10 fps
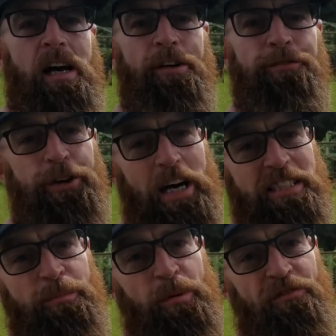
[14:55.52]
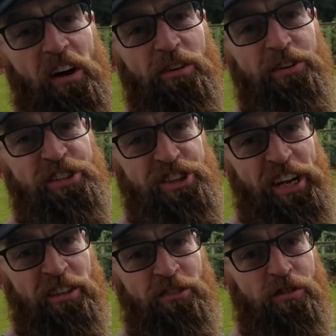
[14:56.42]
If you guys have been following the
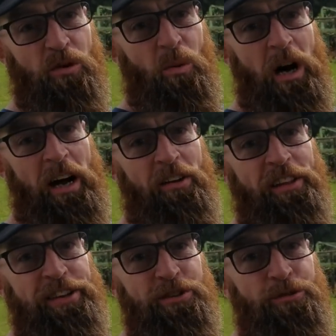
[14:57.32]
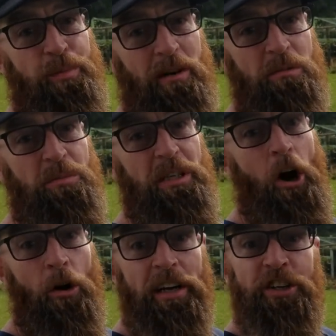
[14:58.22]
channel for a while, then you probably
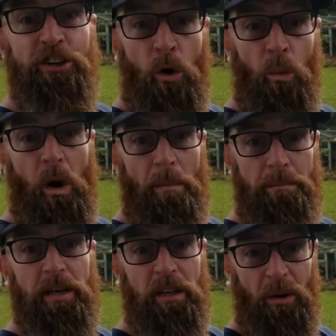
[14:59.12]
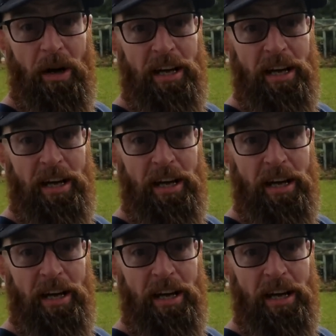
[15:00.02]
already know what pillow I